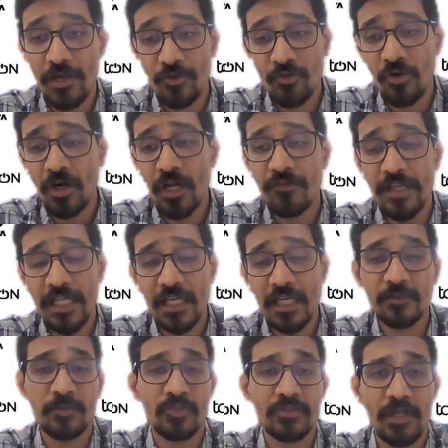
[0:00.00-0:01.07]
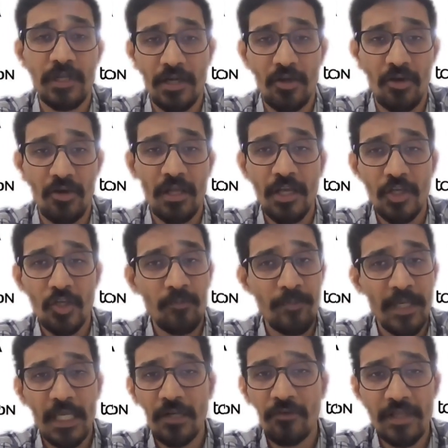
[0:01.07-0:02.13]
do not have any exposure at all, you
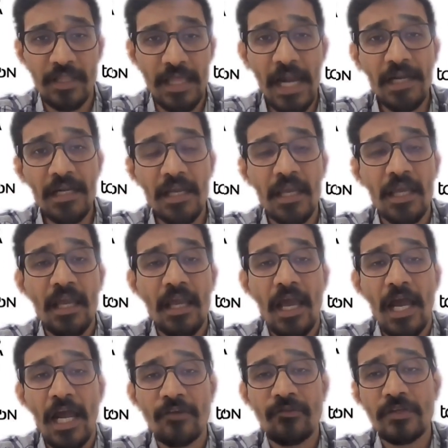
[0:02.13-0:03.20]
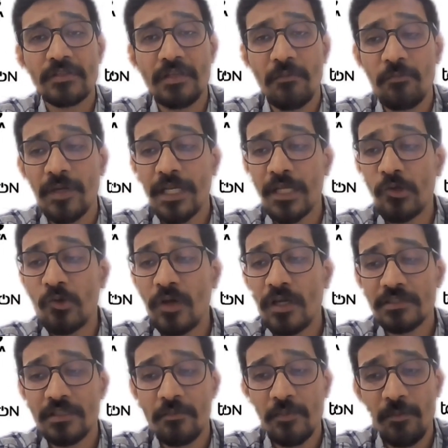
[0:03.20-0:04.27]
begin with that. And for somebody who
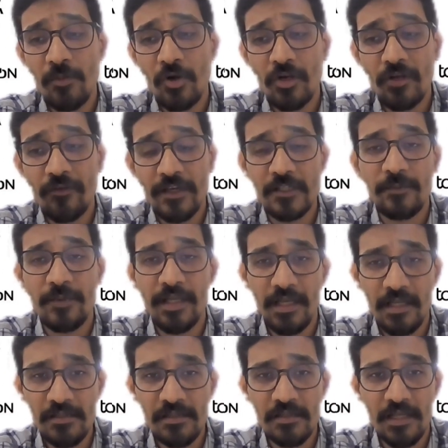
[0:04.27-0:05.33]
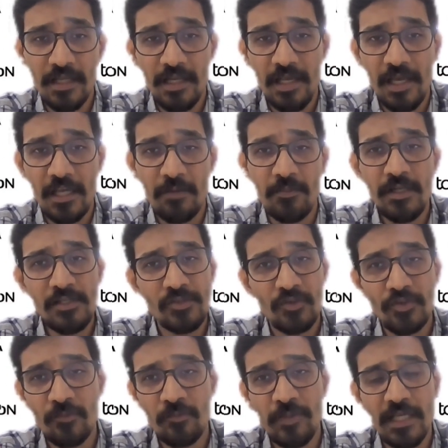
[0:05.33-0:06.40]
has some amount of experience in AI/ML, so
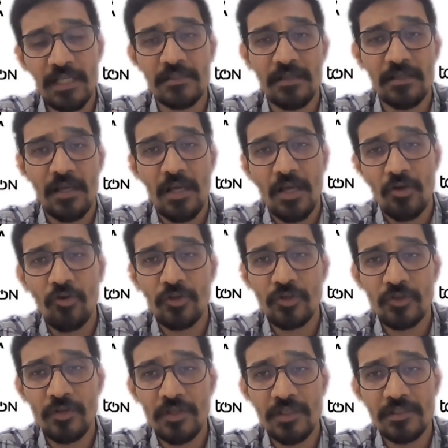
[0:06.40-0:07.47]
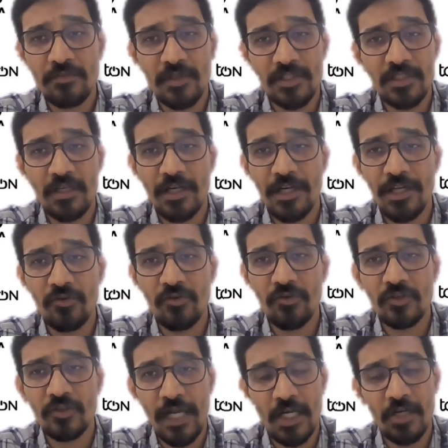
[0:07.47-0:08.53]
you please go through this machine learning
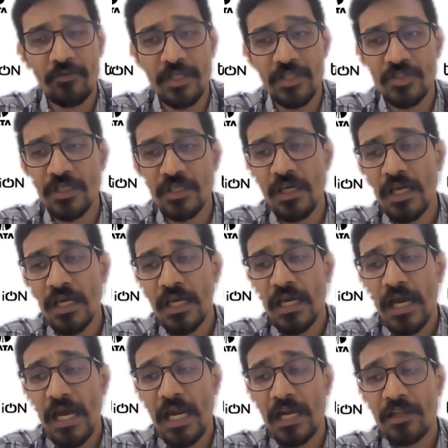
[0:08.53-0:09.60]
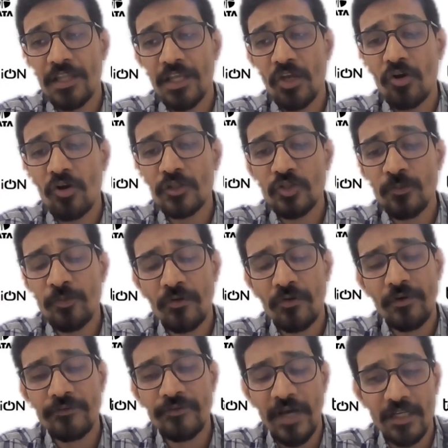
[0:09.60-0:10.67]
course by Andrew NG. And they also
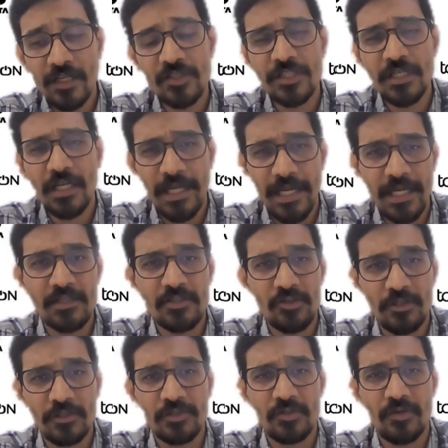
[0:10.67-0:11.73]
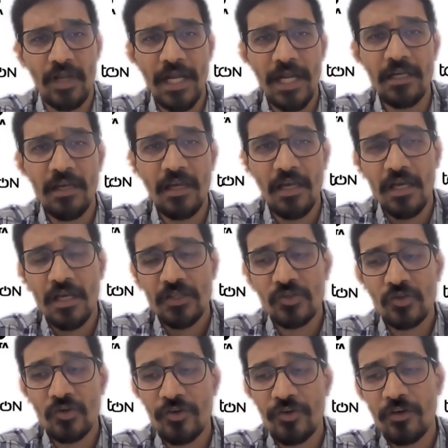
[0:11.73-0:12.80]
provide financial aids also, right?
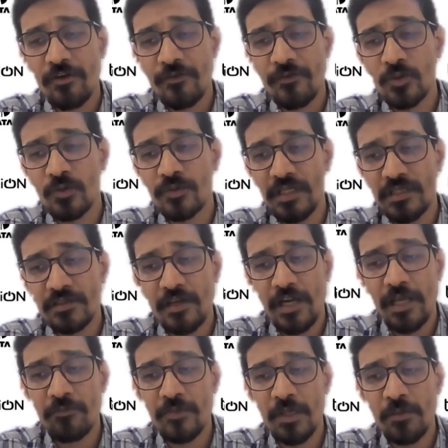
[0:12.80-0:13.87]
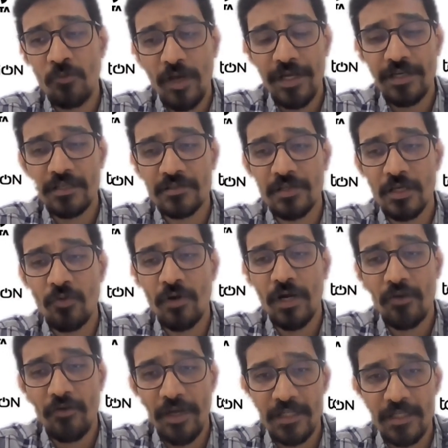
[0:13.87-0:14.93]
So you have to describe them why it is
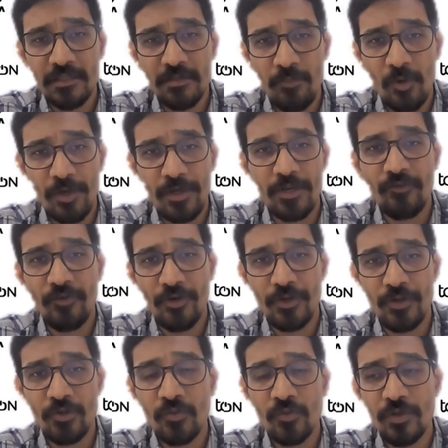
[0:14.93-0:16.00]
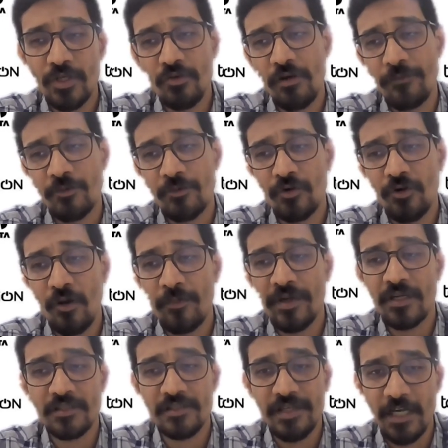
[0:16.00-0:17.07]
required, why it is important for you. You have to drop
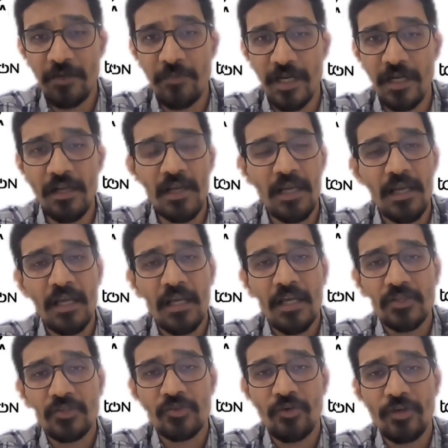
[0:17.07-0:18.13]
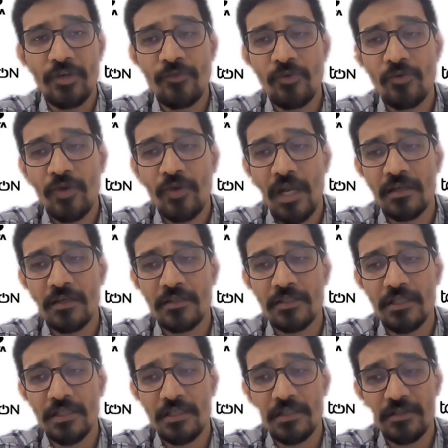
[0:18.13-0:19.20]
in statement. So if you can
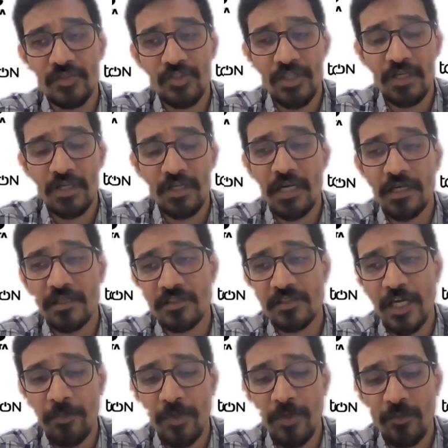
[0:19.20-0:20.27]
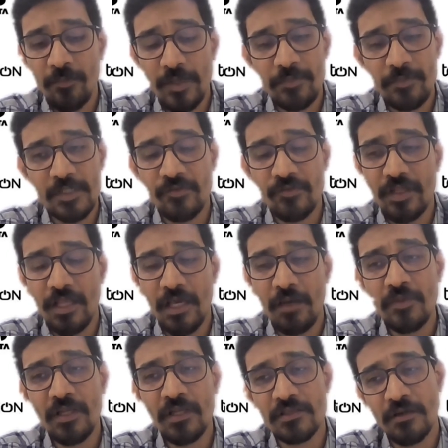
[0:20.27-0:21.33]
share that statement of purpose with
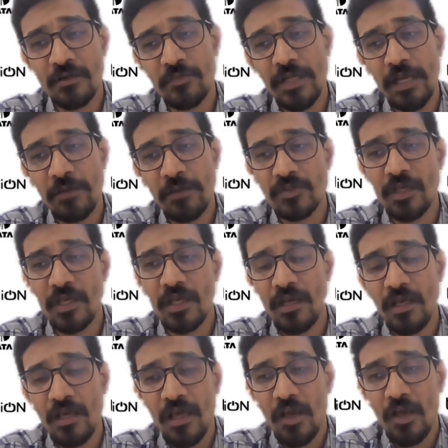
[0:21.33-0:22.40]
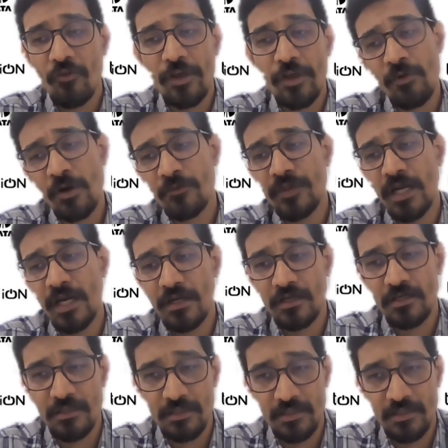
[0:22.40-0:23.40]
them, then sometimes they waive off that